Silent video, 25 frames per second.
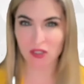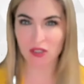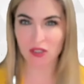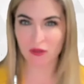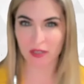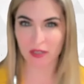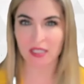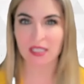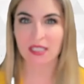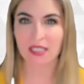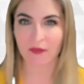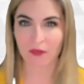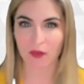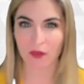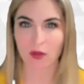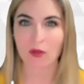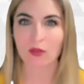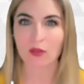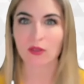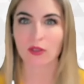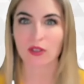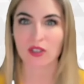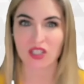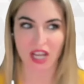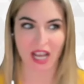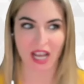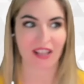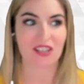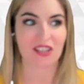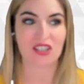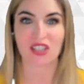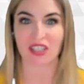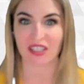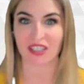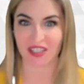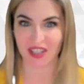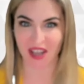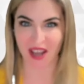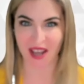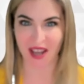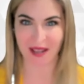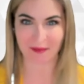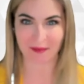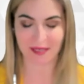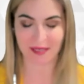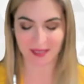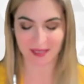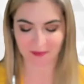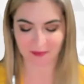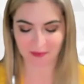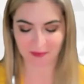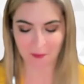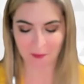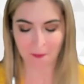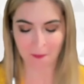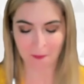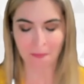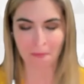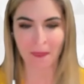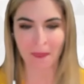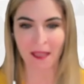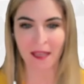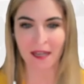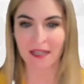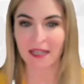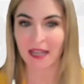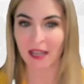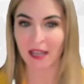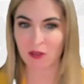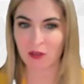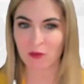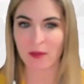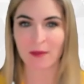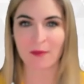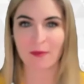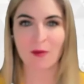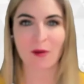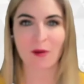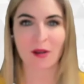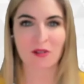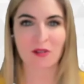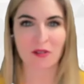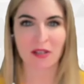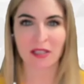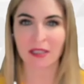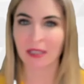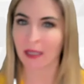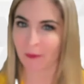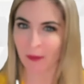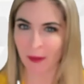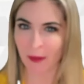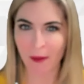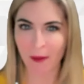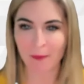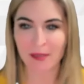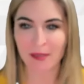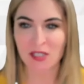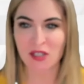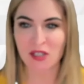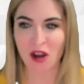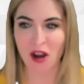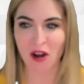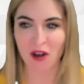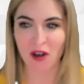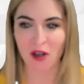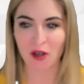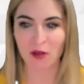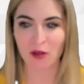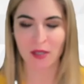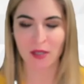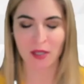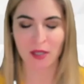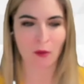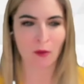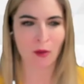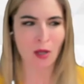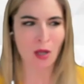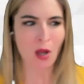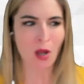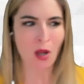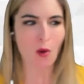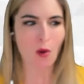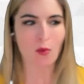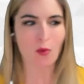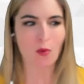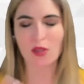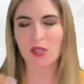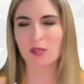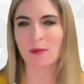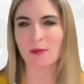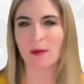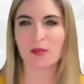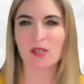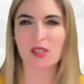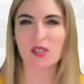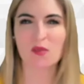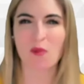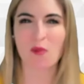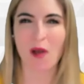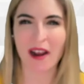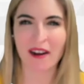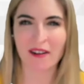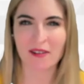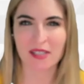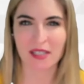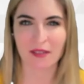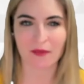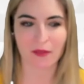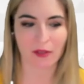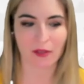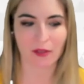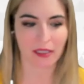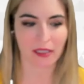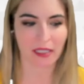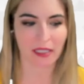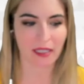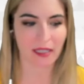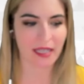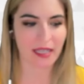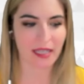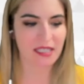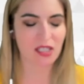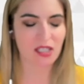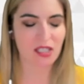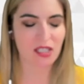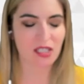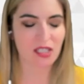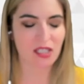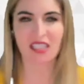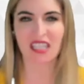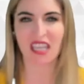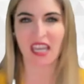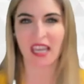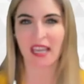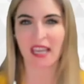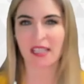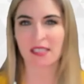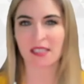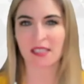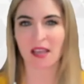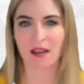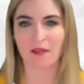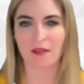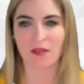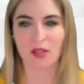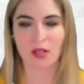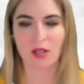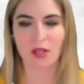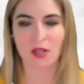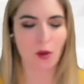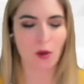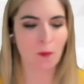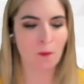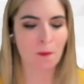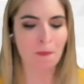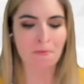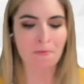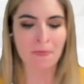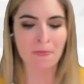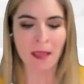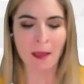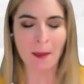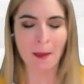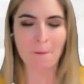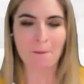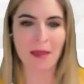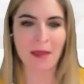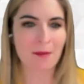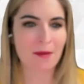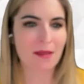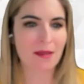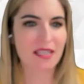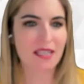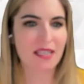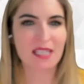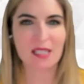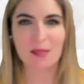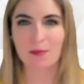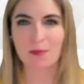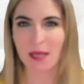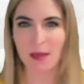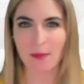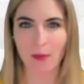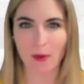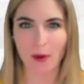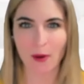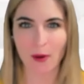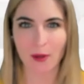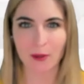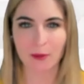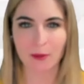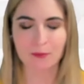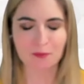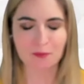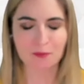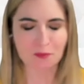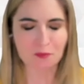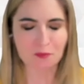during difficult or challenging times. Now, you may be wondering, like my puppy Jocko, were those people just wired differently? Is it just a case of, maybe these people